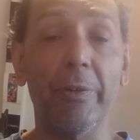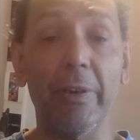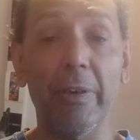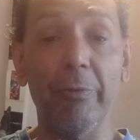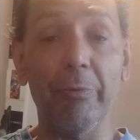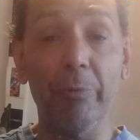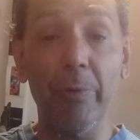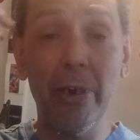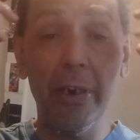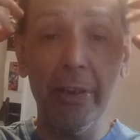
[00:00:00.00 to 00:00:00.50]
They
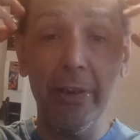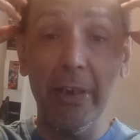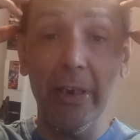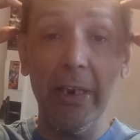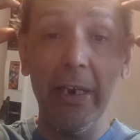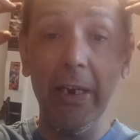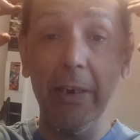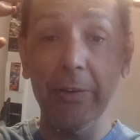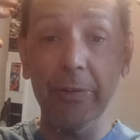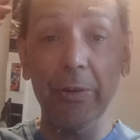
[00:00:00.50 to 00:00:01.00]
wear their
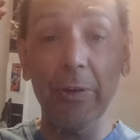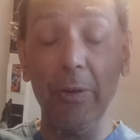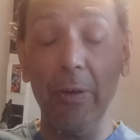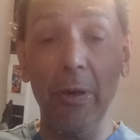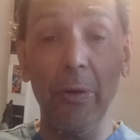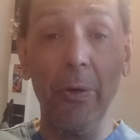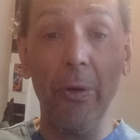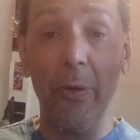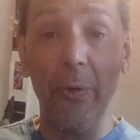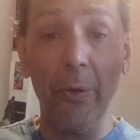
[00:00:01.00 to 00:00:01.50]
head
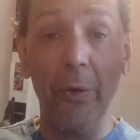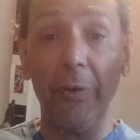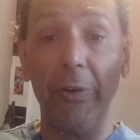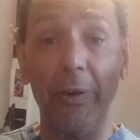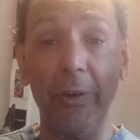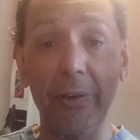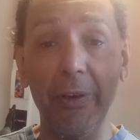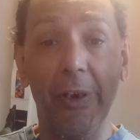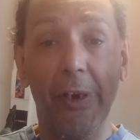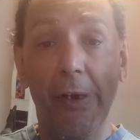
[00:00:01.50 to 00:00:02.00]

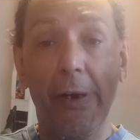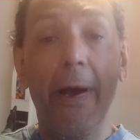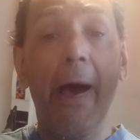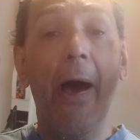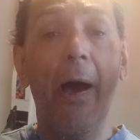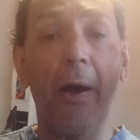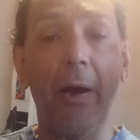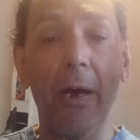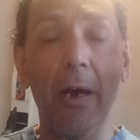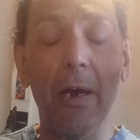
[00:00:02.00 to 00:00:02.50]
knotted,
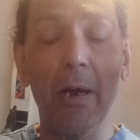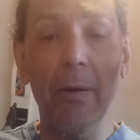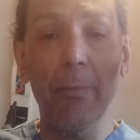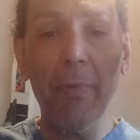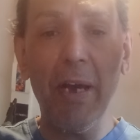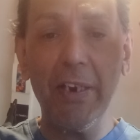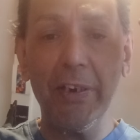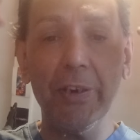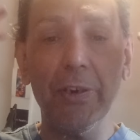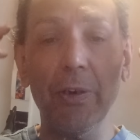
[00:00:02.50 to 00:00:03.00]

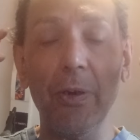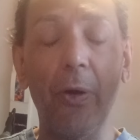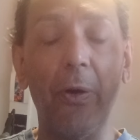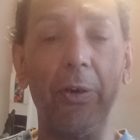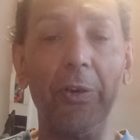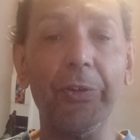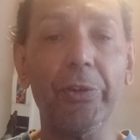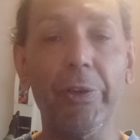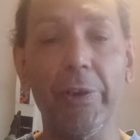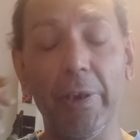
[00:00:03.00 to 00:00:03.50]
matted
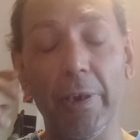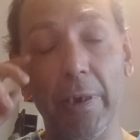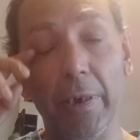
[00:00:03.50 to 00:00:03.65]
locks,